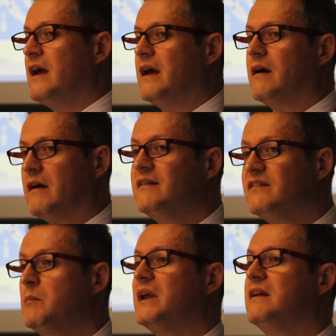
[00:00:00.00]

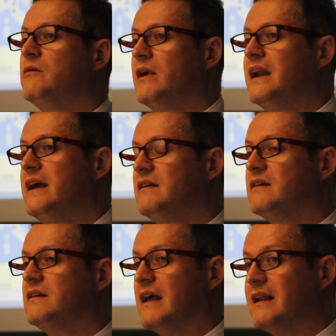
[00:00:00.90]
intimately
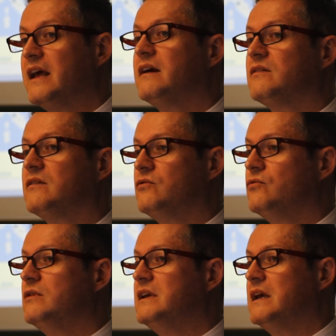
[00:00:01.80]
related and linked
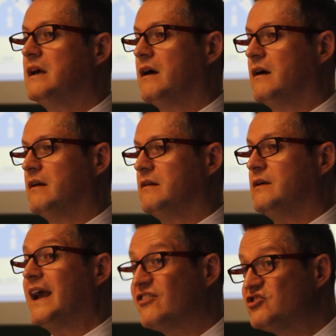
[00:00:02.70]
to the
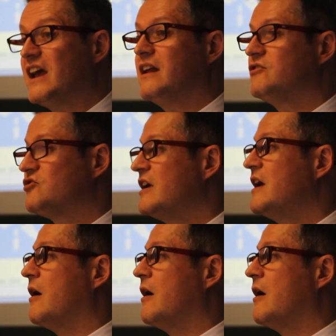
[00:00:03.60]
exchange